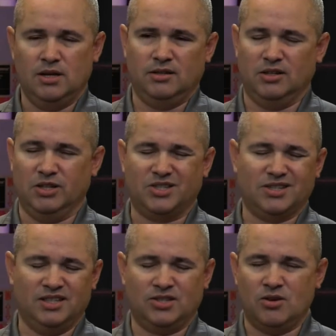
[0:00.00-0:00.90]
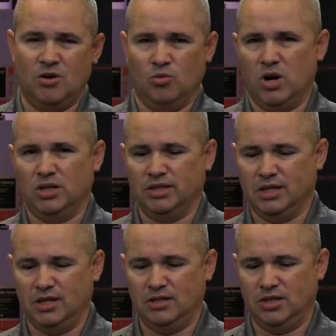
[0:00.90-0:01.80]
It's all well and
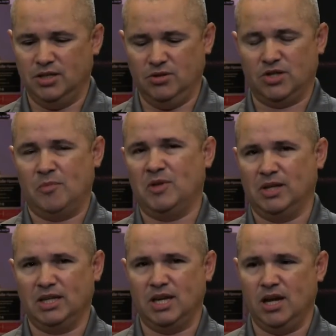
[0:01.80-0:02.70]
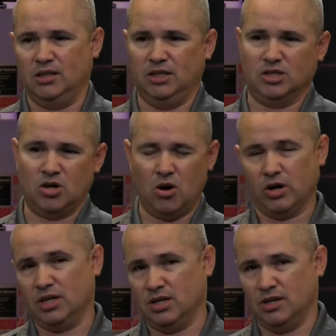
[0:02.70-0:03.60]
good to use something like Kali to
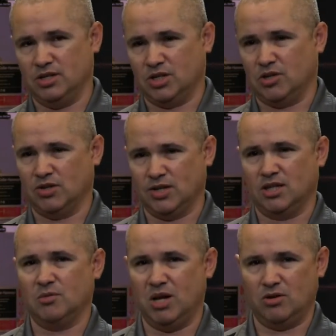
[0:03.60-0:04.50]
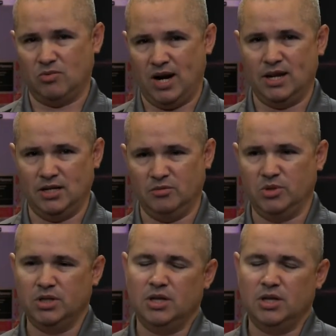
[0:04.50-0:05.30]
target just our system at random,